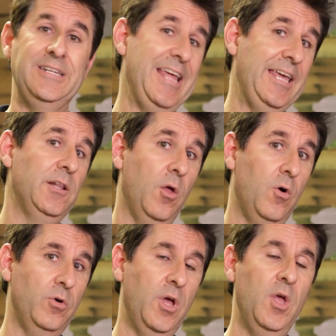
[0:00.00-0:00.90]
a data
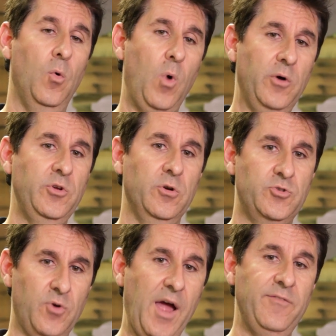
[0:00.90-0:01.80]
log while you're
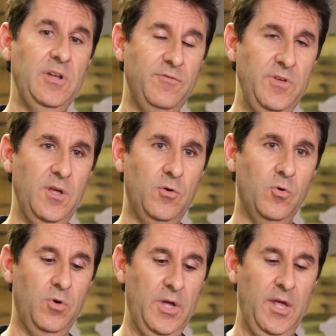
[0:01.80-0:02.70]
driving the
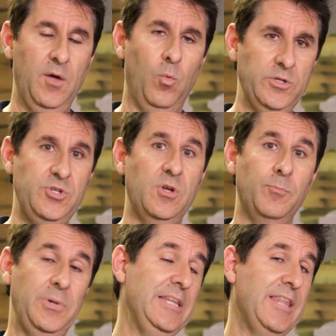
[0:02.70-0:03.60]
vehicle. Once you
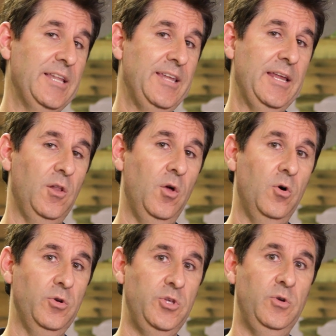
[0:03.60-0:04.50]
complete that data
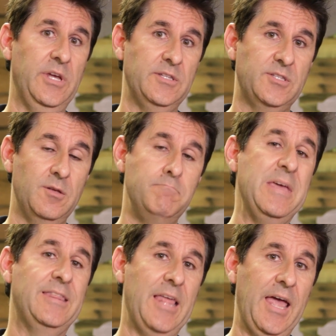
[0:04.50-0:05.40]
log, you can
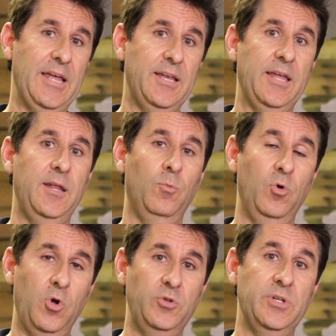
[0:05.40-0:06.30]
submit that and it
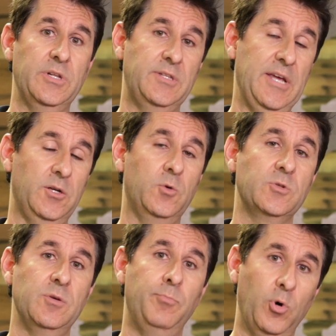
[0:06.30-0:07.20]
will go to the
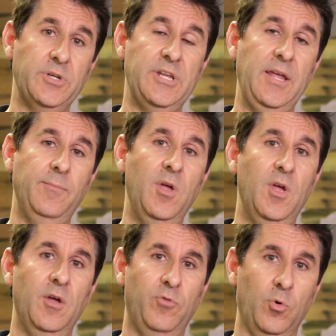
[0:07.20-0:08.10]
technical support team
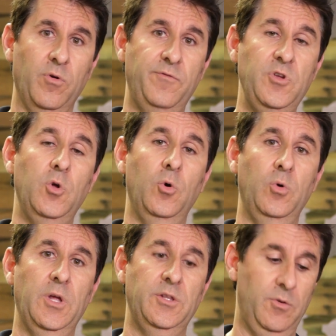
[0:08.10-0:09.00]
for
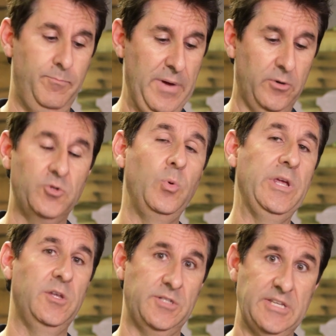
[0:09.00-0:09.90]
review to better
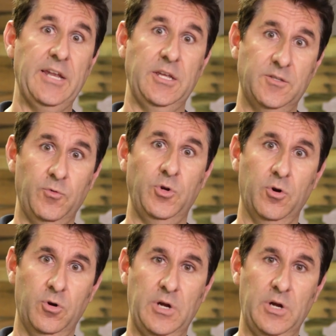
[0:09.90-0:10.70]
tweak your settings for your